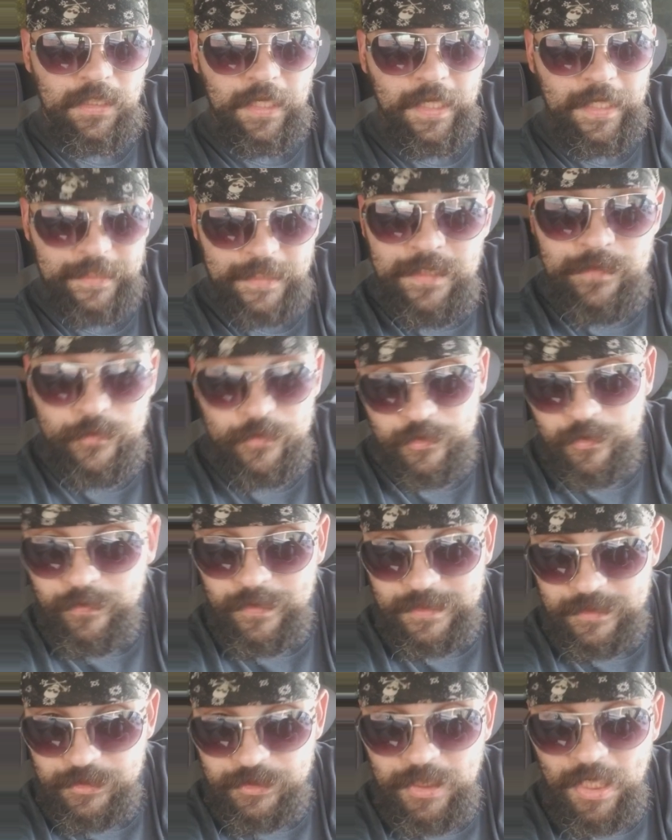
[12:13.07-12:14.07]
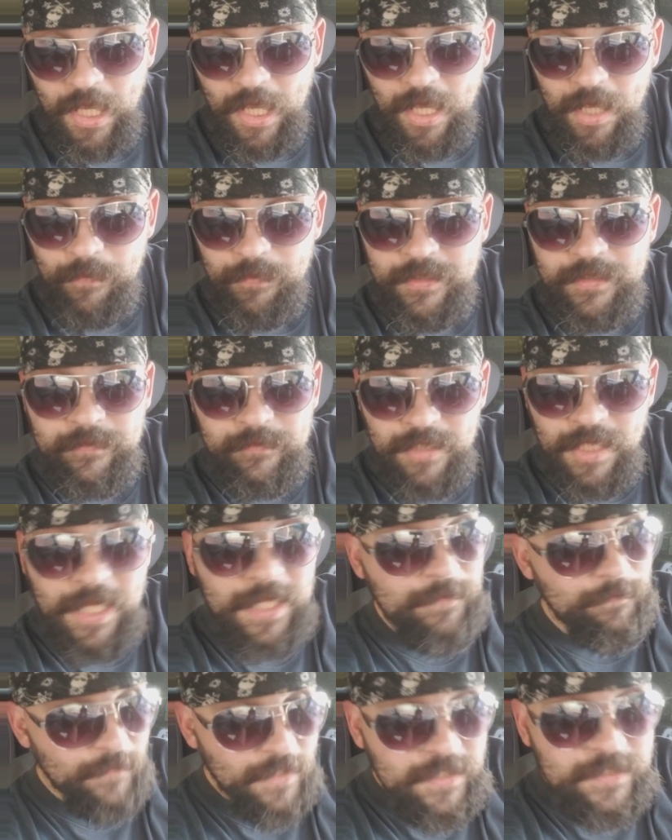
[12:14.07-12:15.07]
And he was doing his job. And
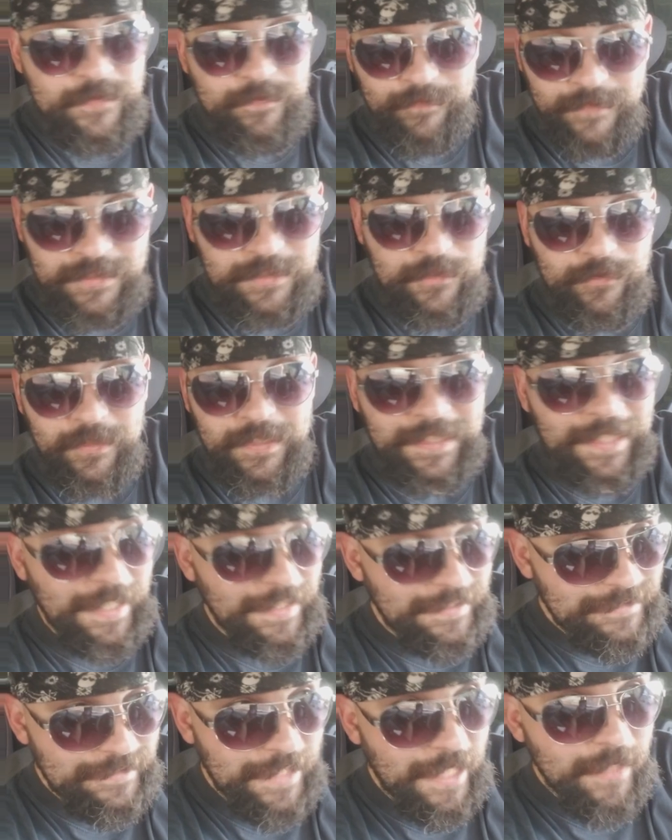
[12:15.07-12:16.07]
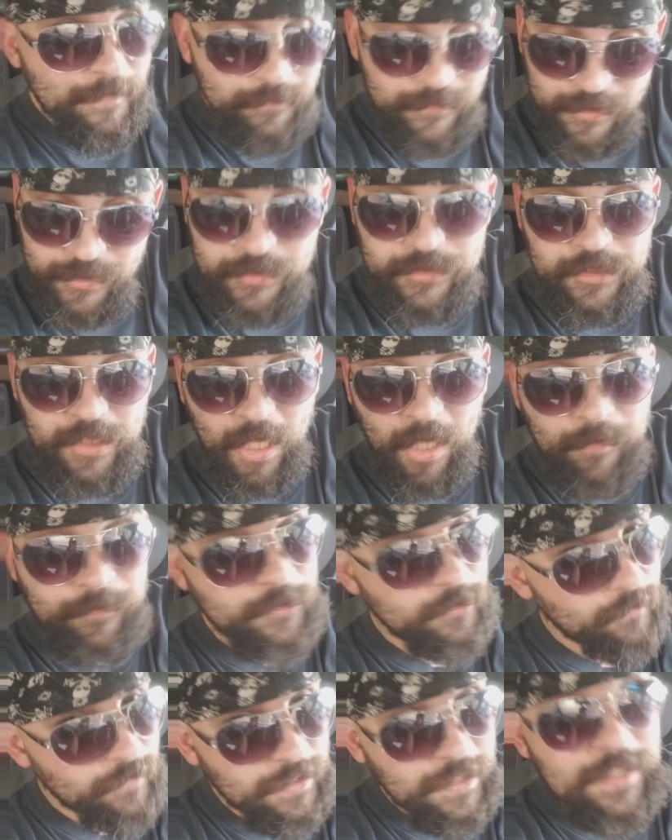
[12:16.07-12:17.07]
he must be doing a damn good job
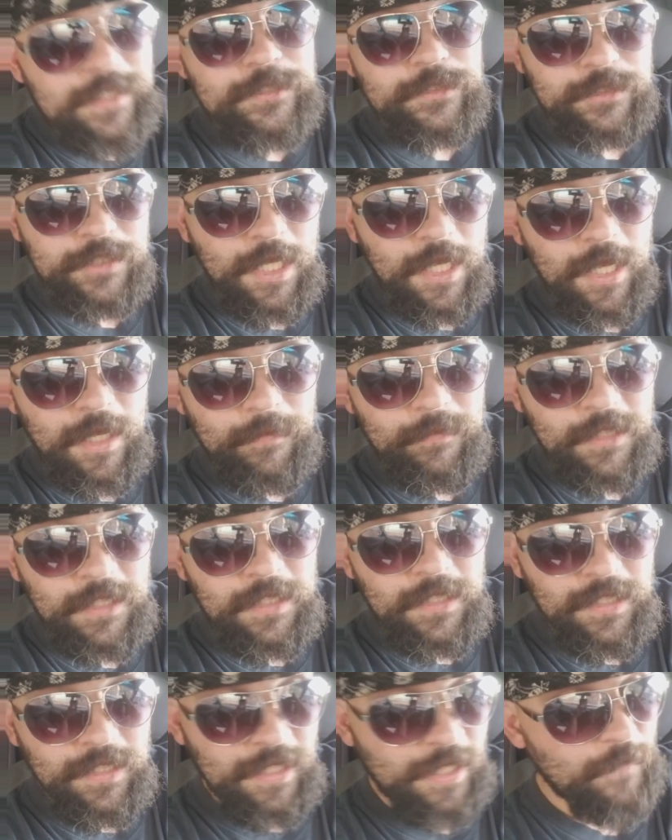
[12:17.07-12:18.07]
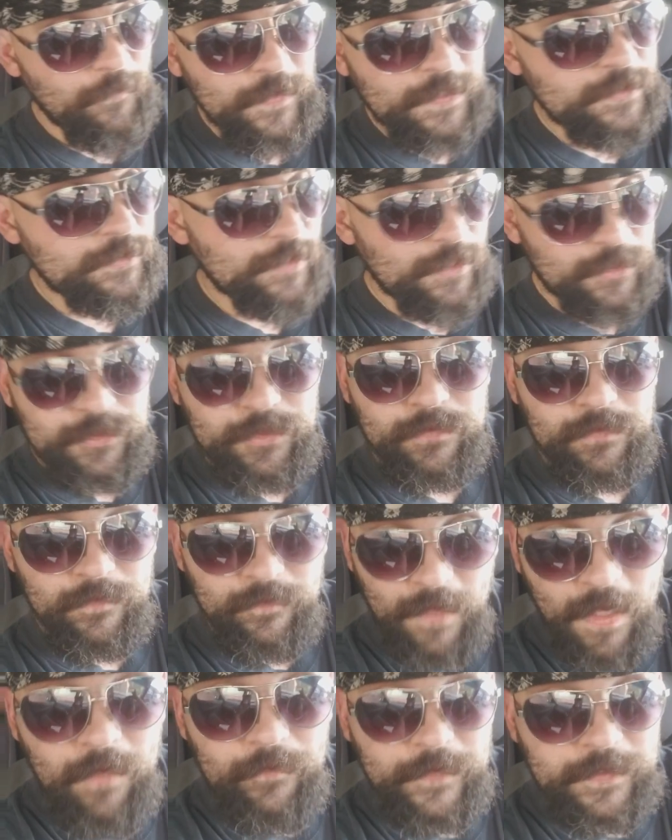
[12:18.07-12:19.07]
doing his job if it's such a
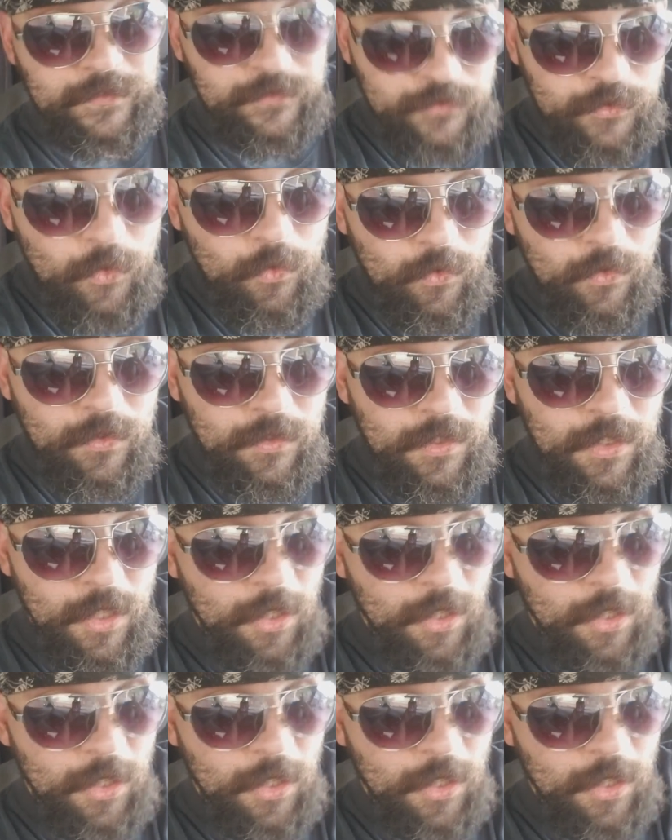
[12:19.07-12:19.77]
revolving door.